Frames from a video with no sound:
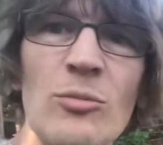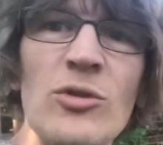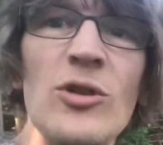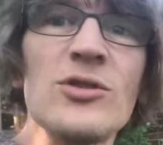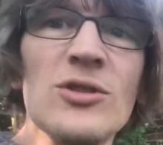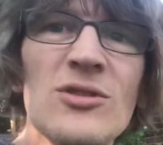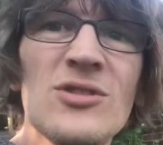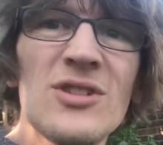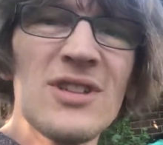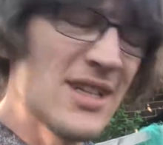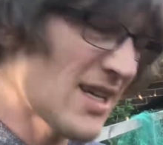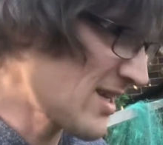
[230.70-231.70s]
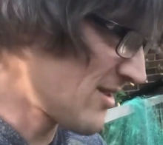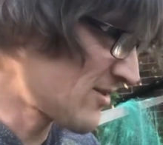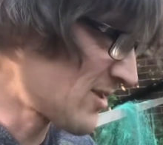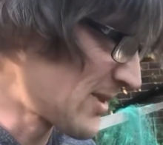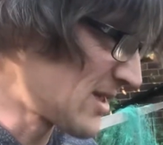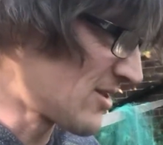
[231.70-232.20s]
produce you can get out of
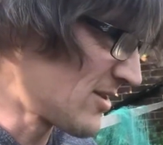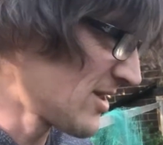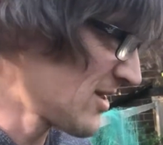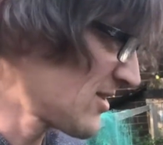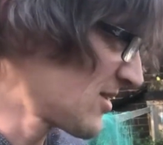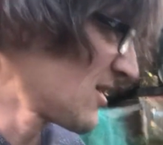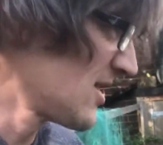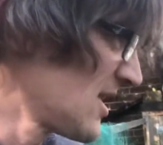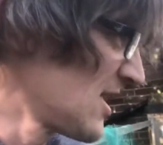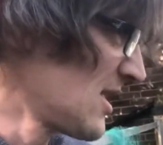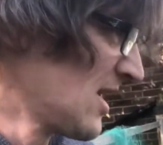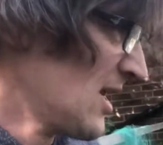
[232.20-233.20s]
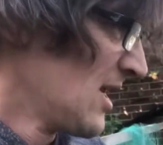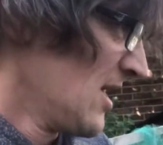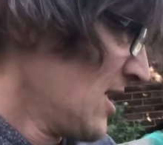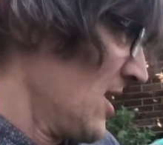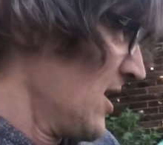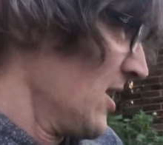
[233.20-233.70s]
something like this.
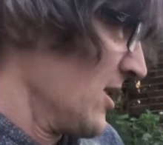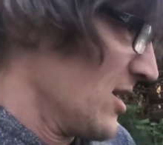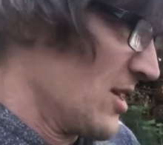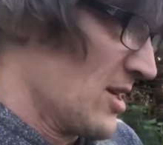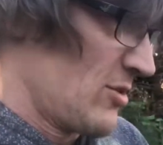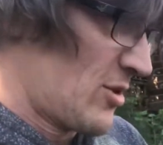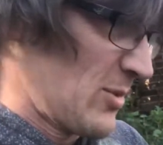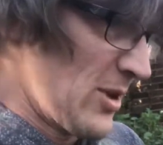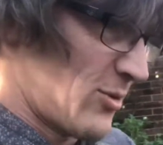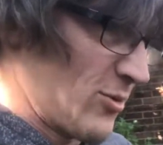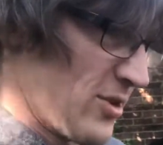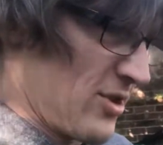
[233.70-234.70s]
It depends what